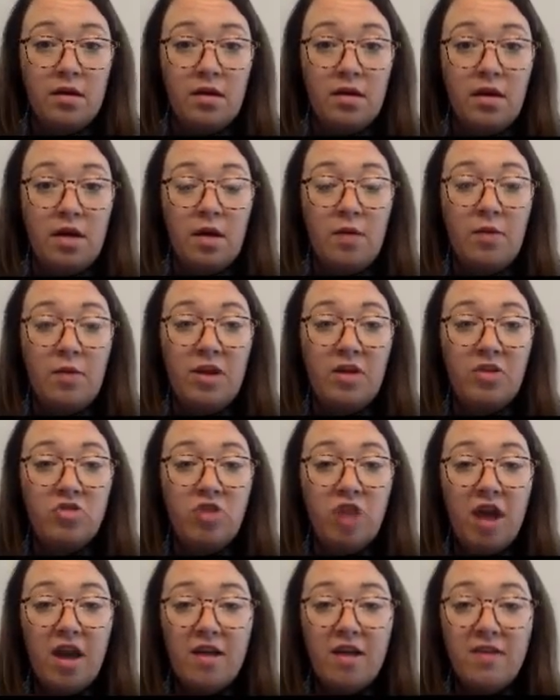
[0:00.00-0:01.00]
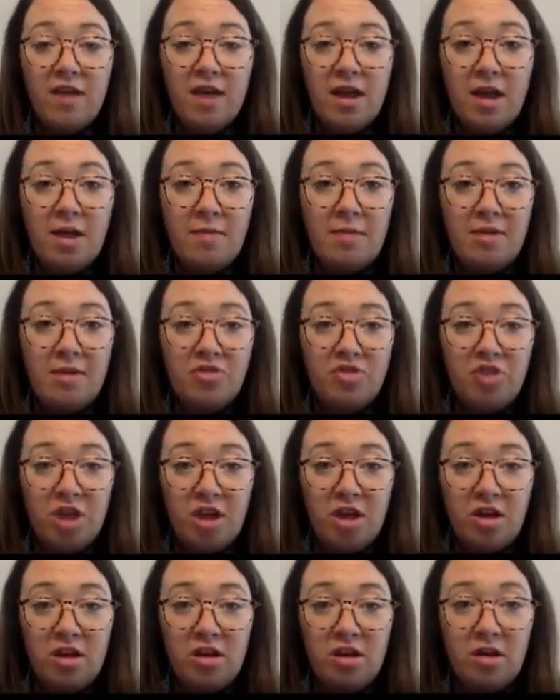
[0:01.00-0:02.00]
And when I drag that image
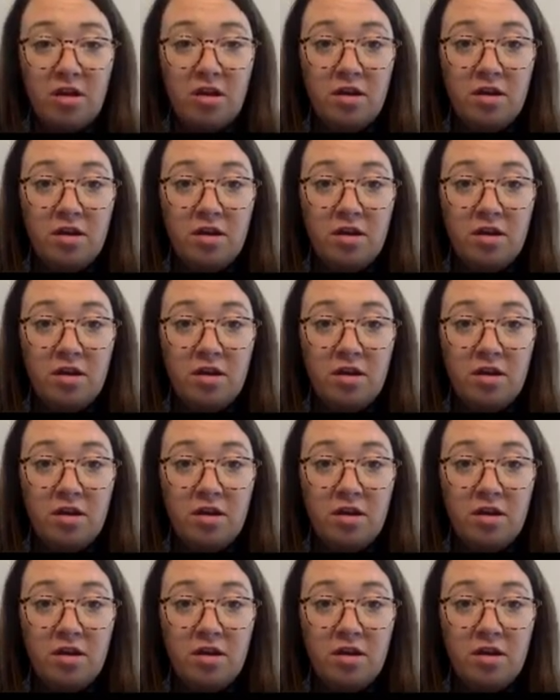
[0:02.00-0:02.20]
in,